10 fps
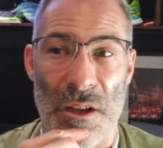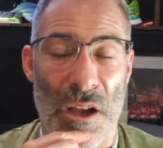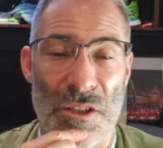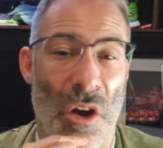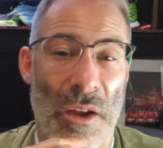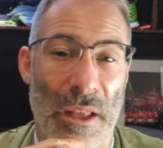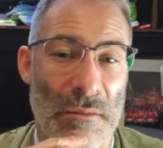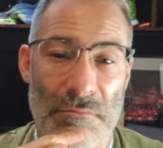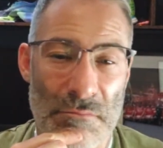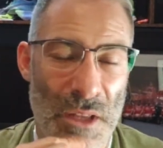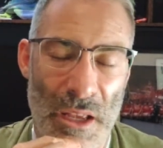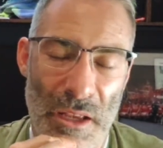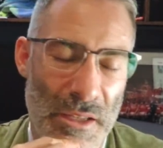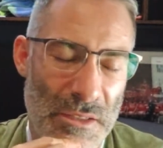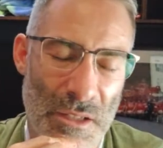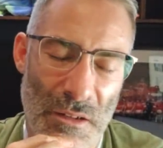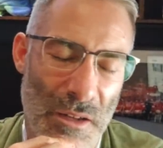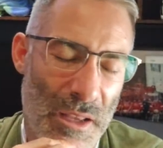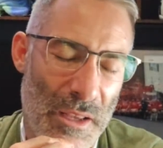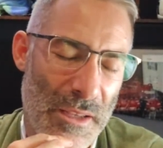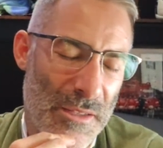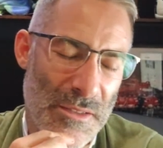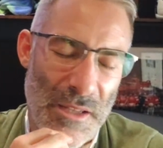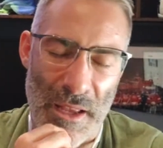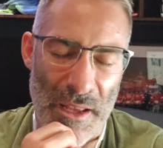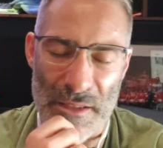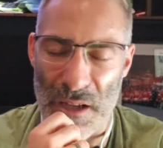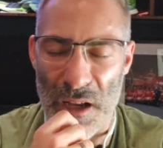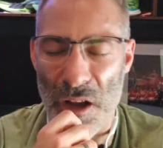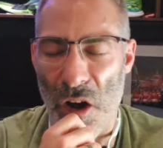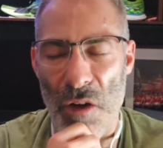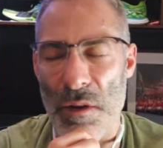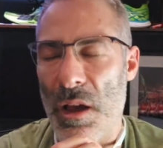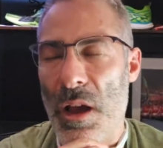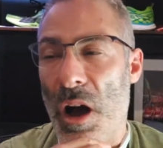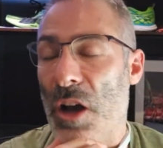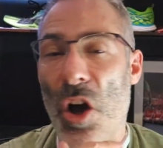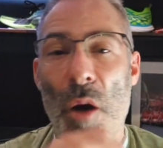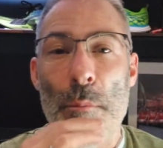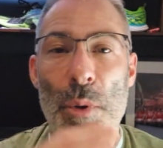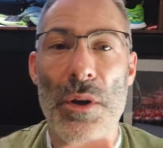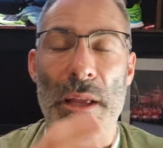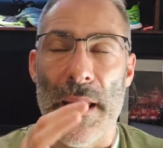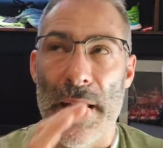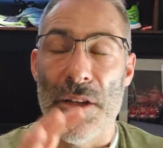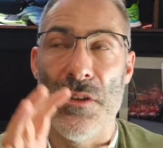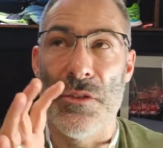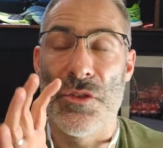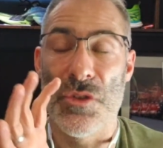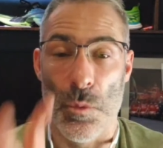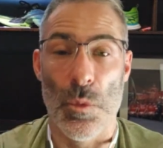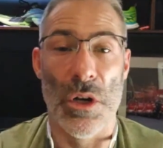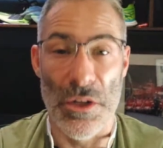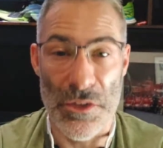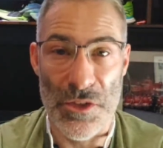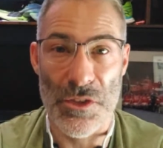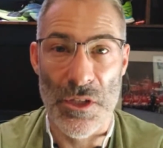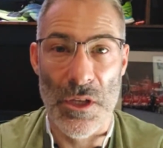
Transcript: start again. It is. I can't put it into words